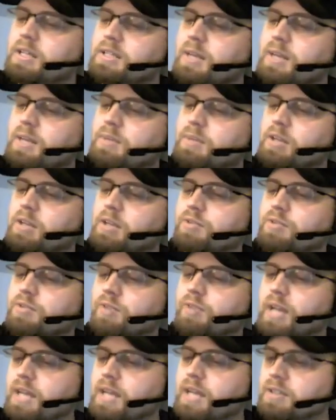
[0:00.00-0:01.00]
You could pay
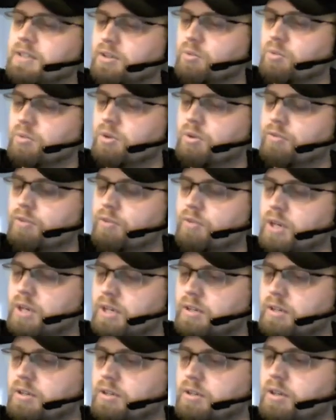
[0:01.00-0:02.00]
X,
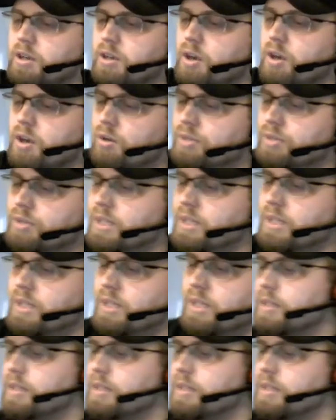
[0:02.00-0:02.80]
red, green,